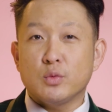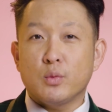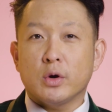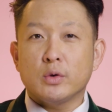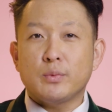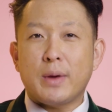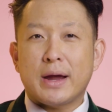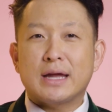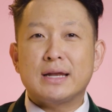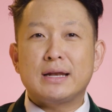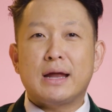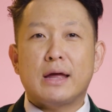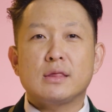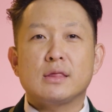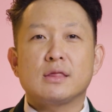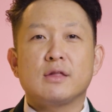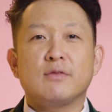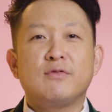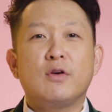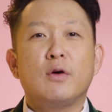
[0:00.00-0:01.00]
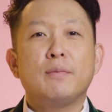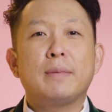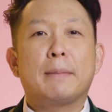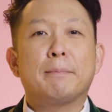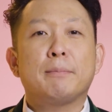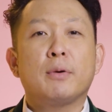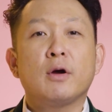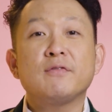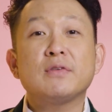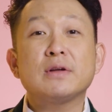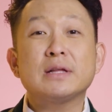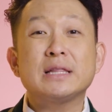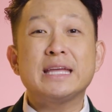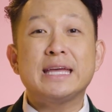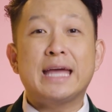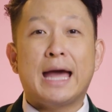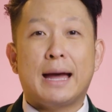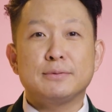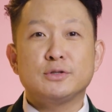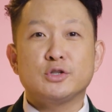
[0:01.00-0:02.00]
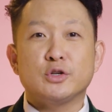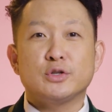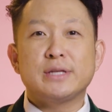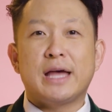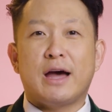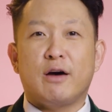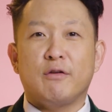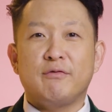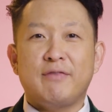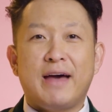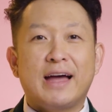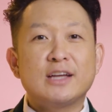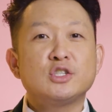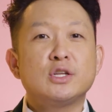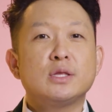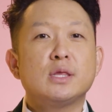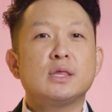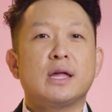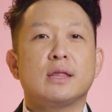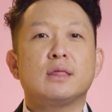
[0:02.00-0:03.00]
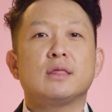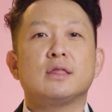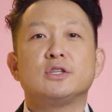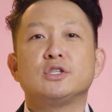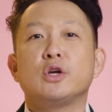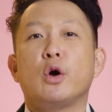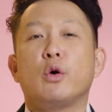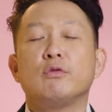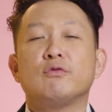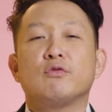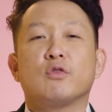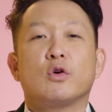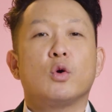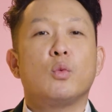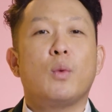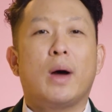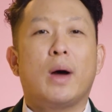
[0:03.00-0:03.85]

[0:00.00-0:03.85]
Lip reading: award recognizes a film that perfectly captures how fashion sets the tone for a